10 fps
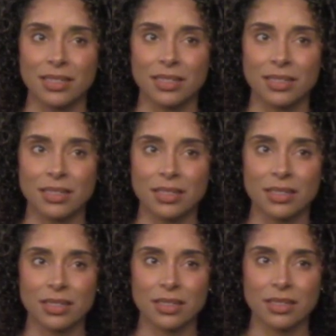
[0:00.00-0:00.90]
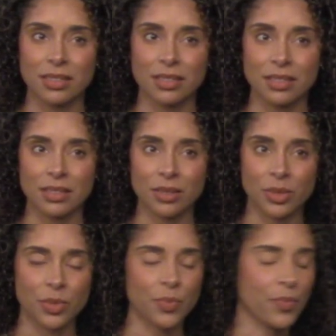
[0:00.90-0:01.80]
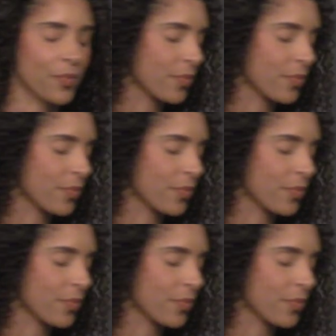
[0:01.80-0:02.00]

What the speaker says: No one is speaking in this clip.